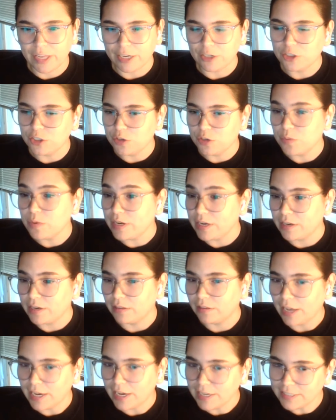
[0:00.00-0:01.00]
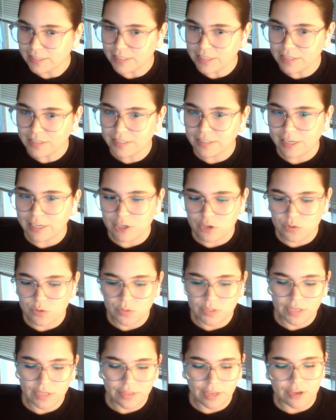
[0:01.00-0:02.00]
like, do you need a license? Like you
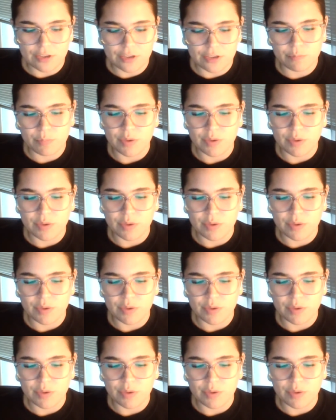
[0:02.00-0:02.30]
said that